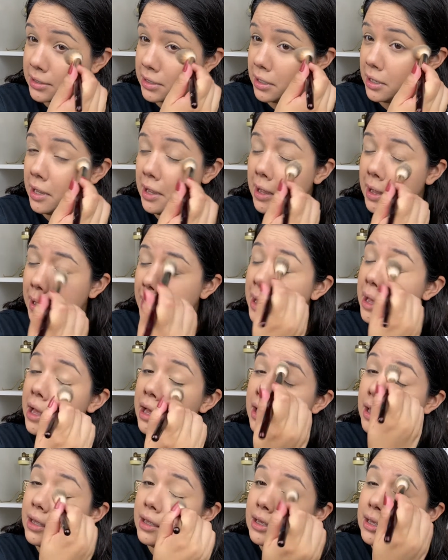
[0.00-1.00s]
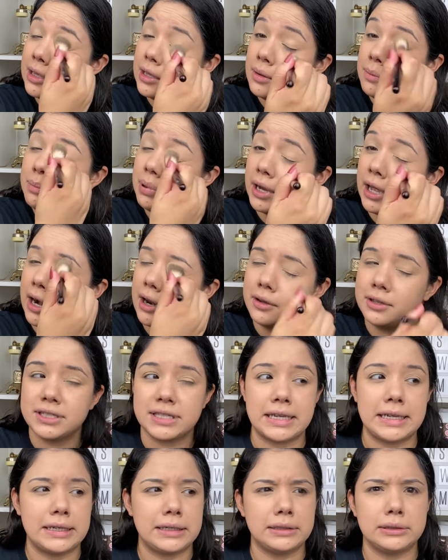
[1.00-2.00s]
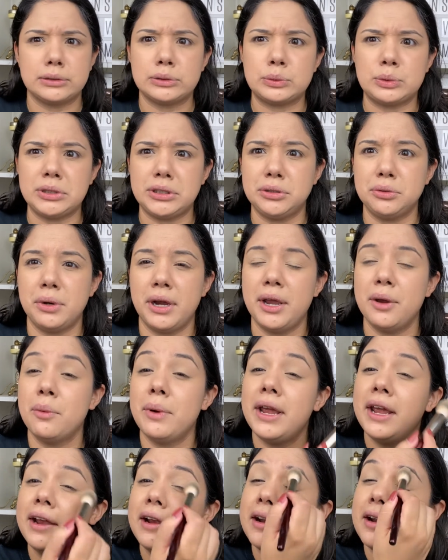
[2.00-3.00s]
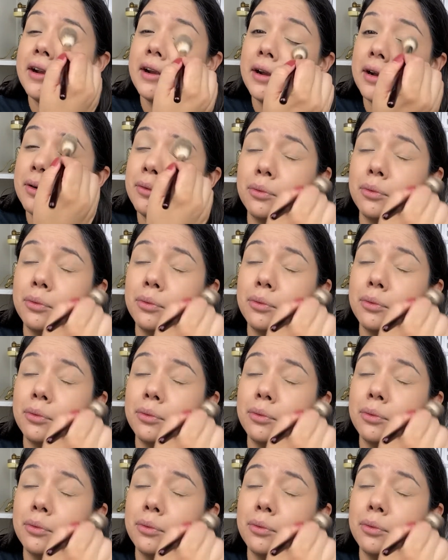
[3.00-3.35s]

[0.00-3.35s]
But I was like, what do I wear?